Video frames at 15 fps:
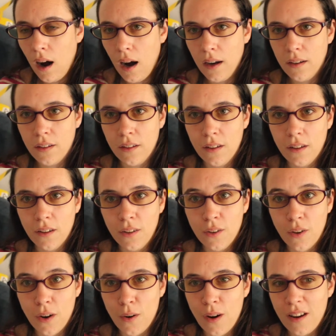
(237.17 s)
I don't know,
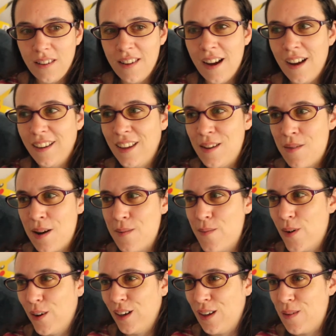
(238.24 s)
so I write that in my
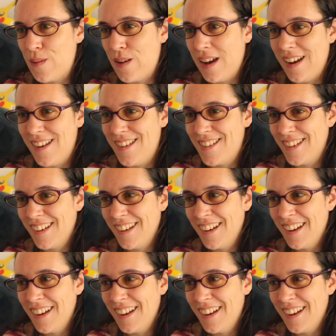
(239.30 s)
morning page.